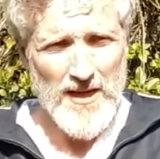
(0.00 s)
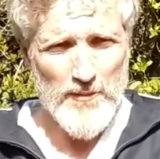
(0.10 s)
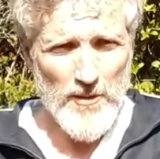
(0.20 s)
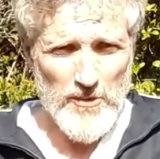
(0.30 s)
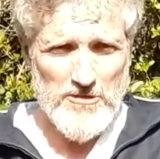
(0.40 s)

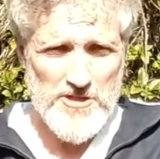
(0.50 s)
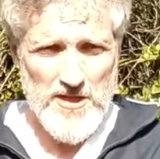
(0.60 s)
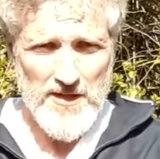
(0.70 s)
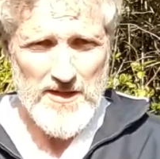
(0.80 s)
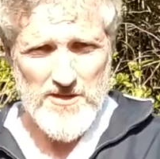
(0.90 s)
But we're
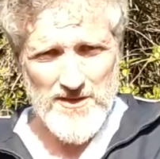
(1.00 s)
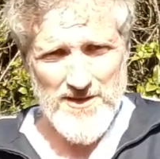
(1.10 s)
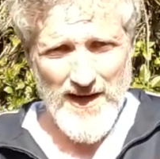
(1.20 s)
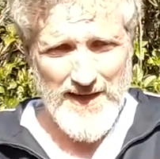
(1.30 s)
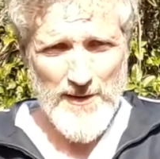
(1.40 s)
returning to the
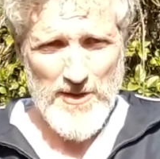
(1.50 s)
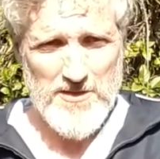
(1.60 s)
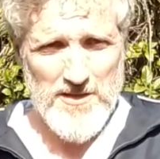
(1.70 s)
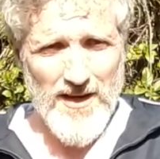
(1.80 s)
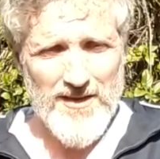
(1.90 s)
dynamic
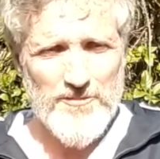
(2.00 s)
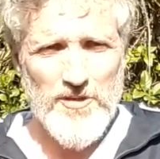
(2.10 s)
style of